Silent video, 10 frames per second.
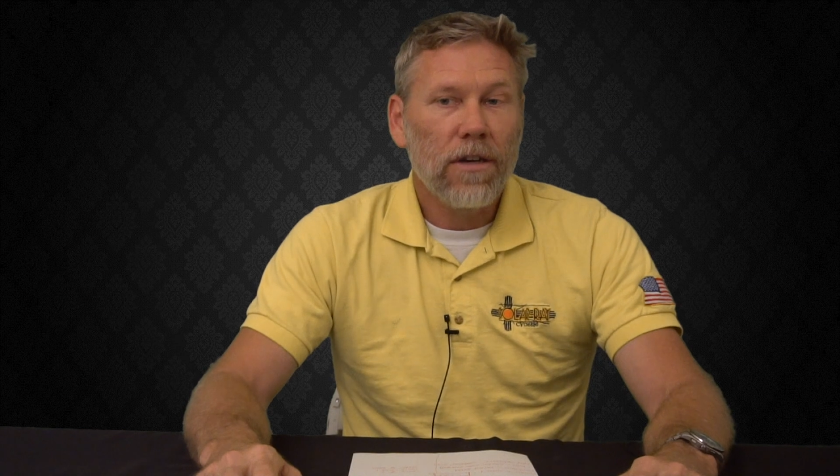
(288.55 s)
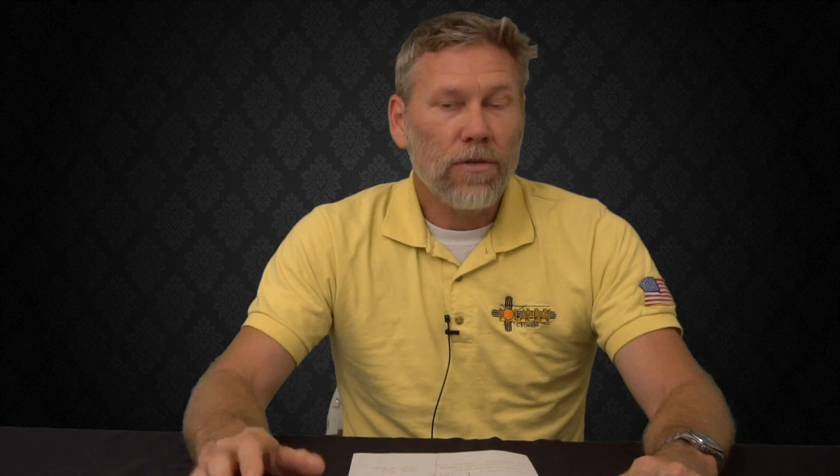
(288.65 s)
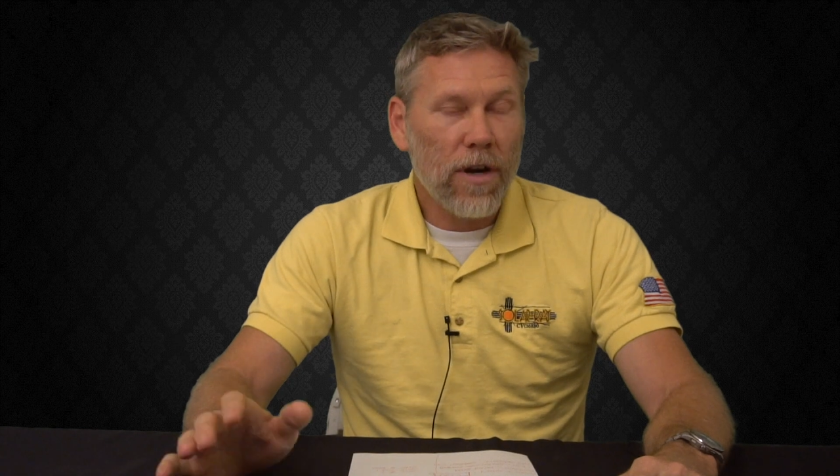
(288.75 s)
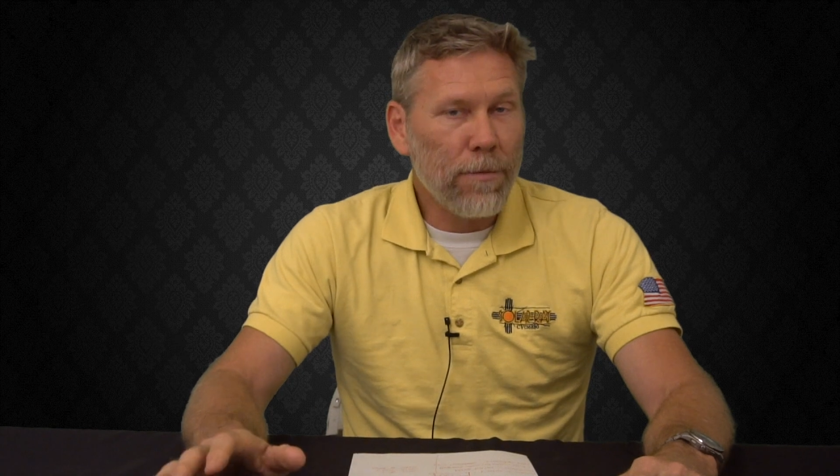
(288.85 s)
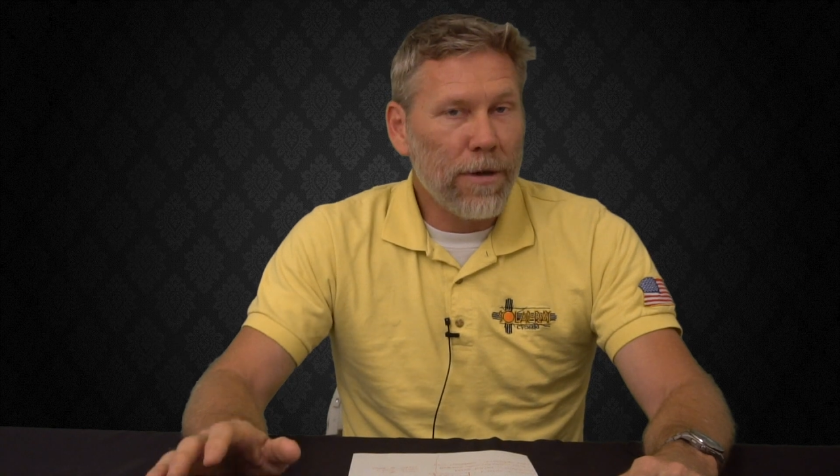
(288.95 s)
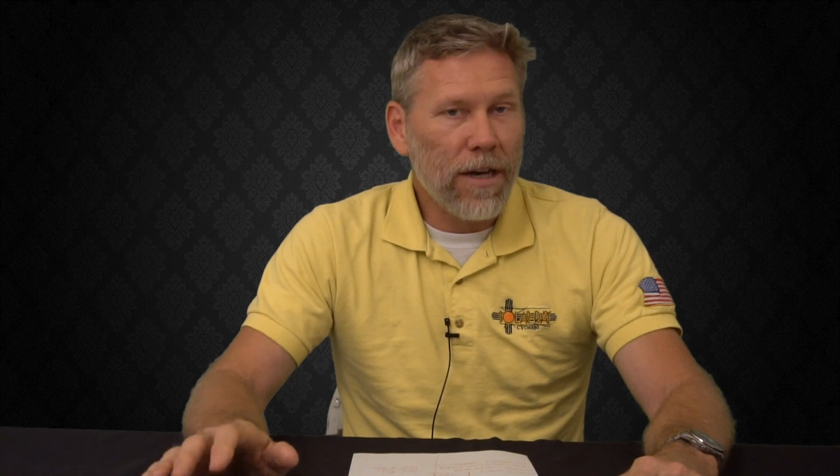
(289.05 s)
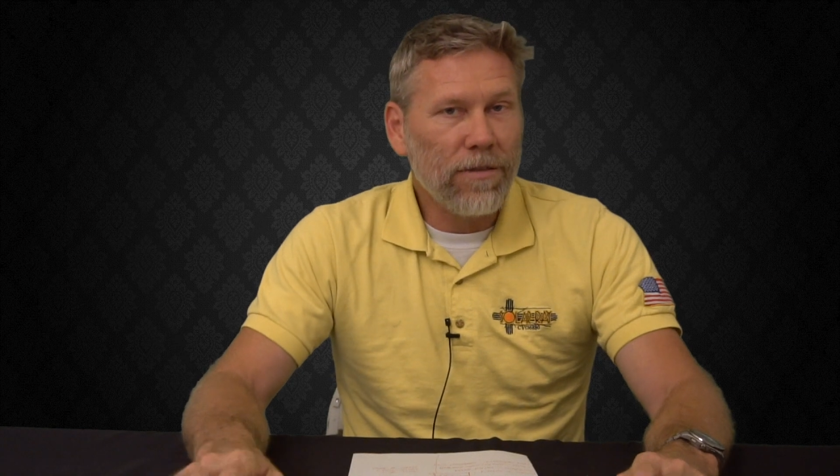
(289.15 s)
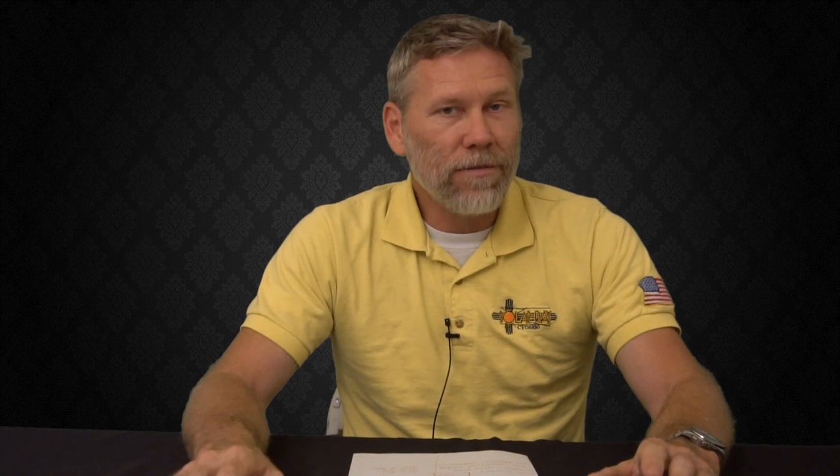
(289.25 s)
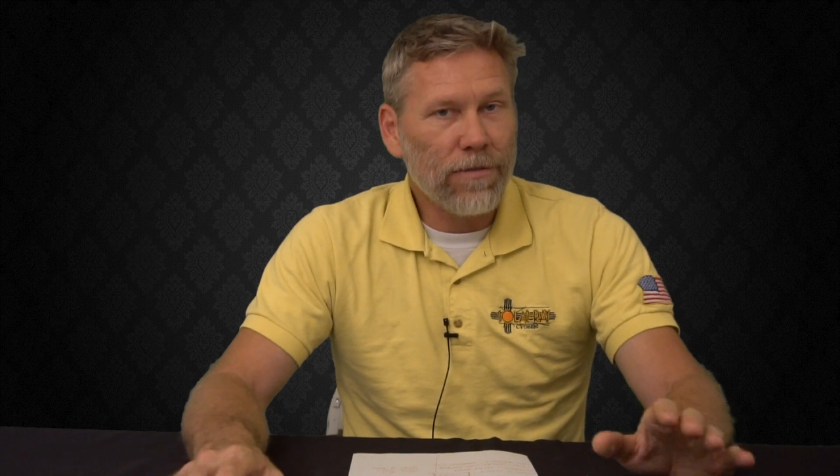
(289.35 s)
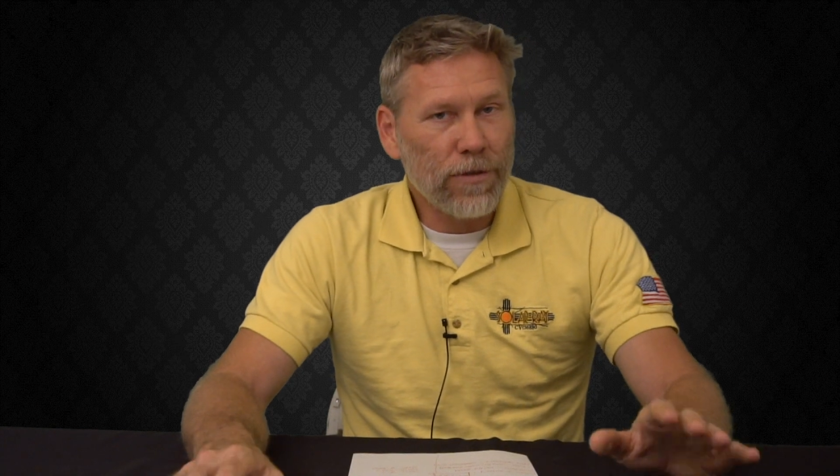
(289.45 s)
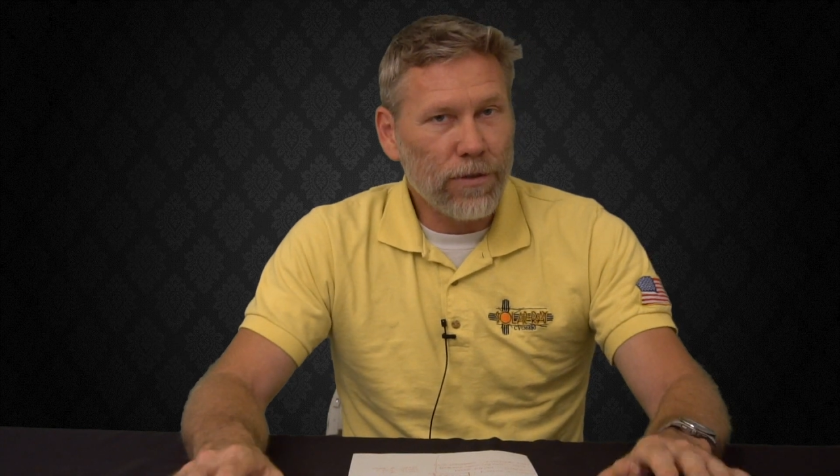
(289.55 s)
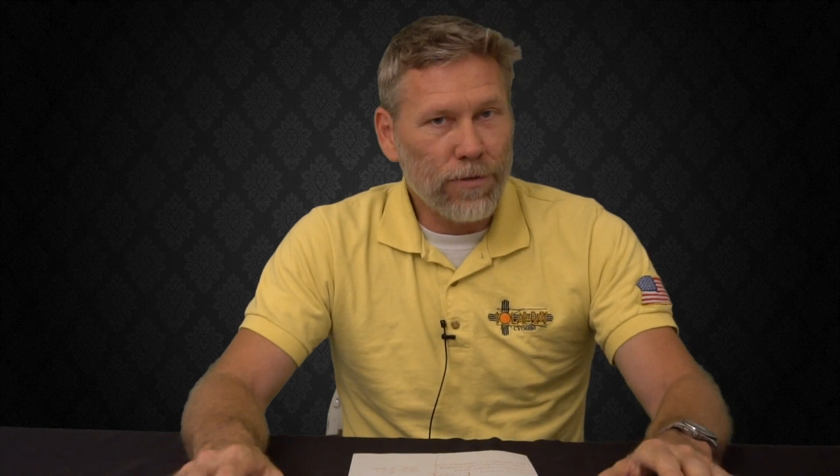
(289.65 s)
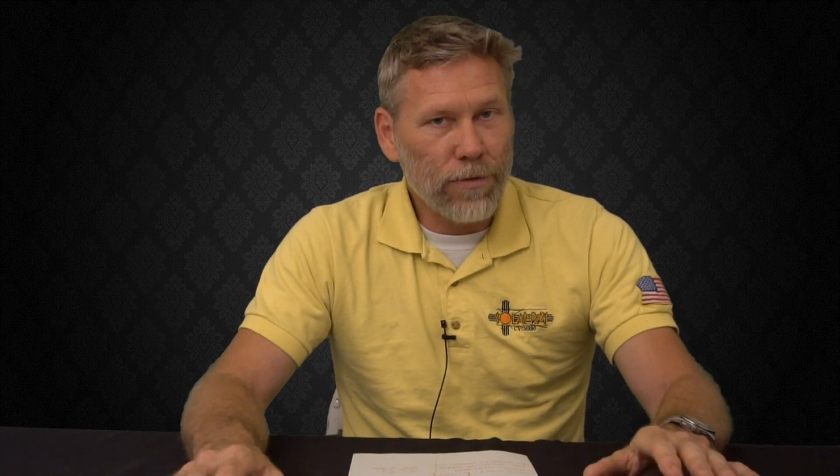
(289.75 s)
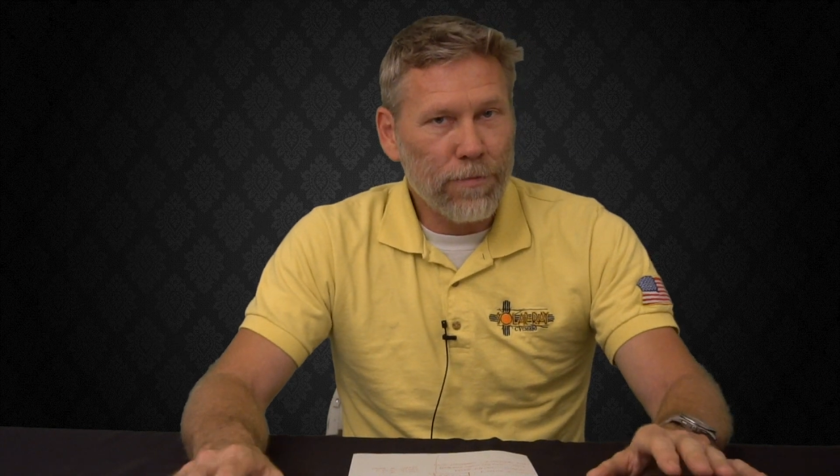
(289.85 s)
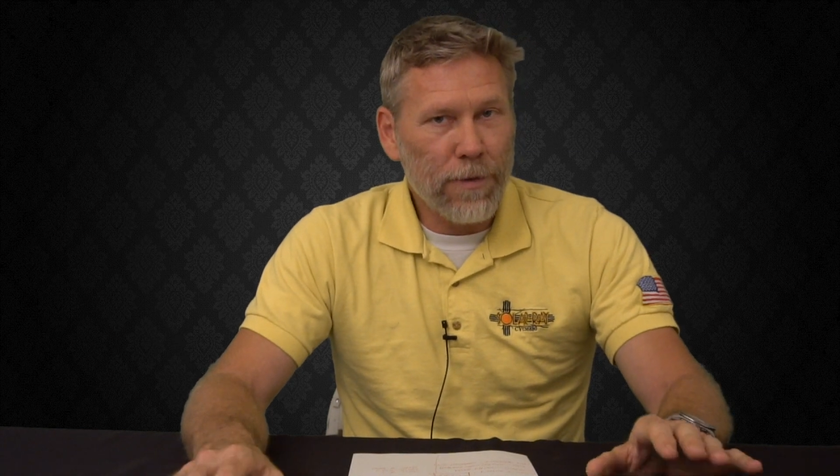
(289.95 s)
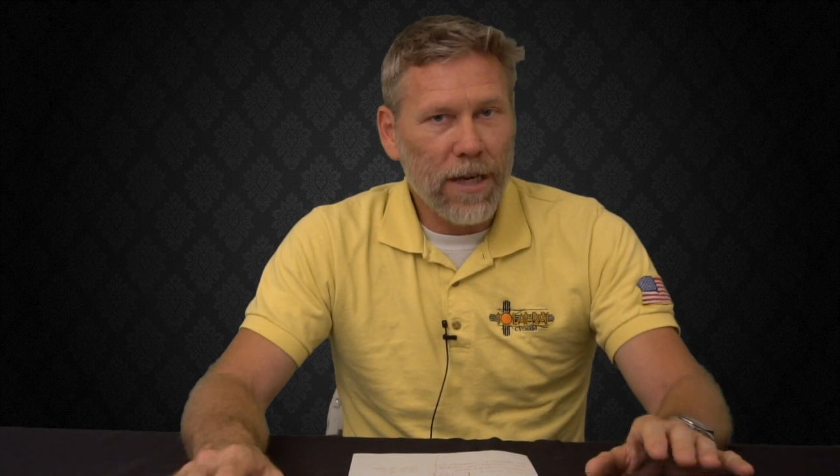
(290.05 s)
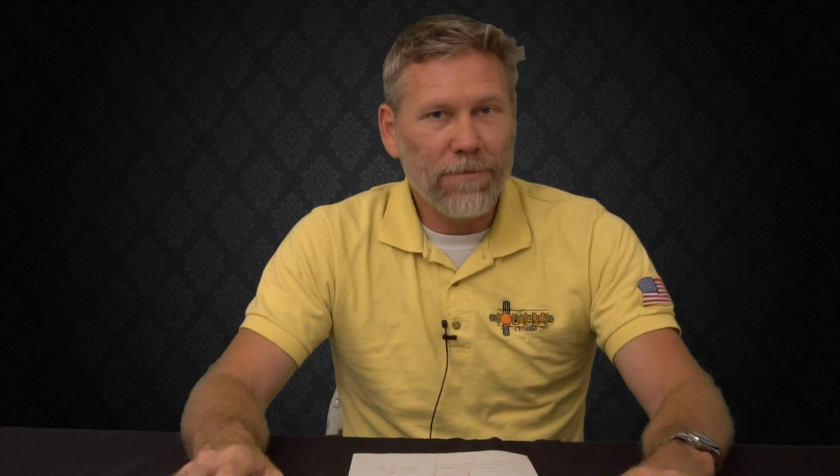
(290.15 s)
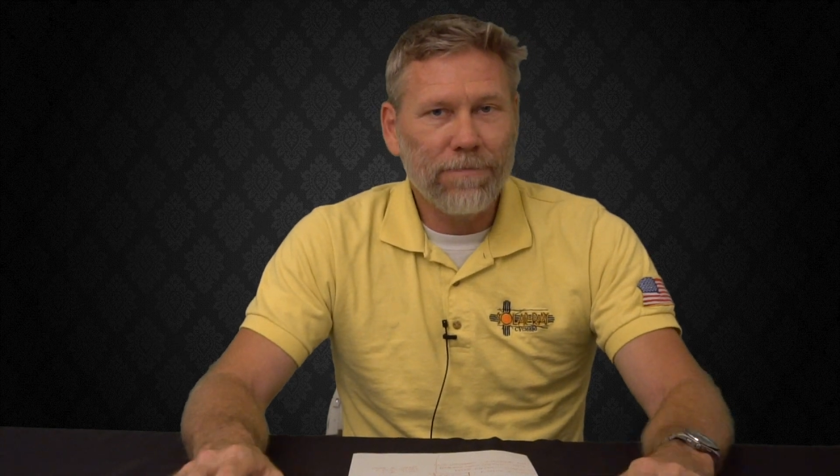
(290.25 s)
ground mount versus roof mount.